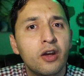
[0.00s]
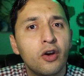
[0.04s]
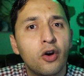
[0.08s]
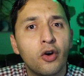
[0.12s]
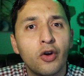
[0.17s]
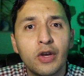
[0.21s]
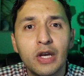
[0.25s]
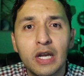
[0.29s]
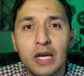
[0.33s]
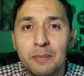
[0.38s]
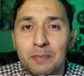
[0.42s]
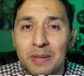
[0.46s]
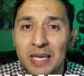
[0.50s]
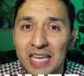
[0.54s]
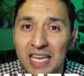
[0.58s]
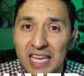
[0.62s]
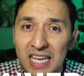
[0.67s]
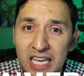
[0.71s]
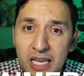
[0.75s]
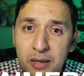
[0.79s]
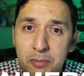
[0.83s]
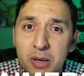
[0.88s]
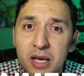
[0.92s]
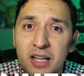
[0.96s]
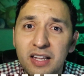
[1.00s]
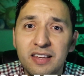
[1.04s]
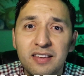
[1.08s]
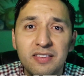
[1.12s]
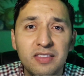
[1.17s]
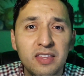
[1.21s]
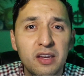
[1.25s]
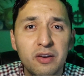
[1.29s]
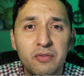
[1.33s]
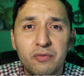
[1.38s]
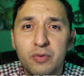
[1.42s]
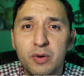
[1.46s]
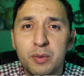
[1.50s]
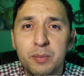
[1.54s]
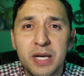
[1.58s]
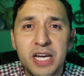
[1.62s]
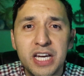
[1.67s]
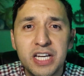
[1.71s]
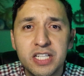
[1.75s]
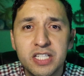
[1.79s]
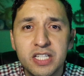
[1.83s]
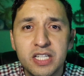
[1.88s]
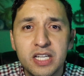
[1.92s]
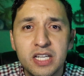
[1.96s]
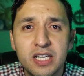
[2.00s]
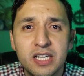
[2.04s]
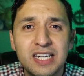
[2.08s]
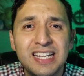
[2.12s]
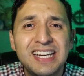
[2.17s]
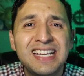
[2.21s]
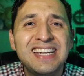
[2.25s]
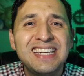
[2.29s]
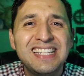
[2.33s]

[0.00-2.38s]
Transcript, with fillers: Are you going to be emailing the information?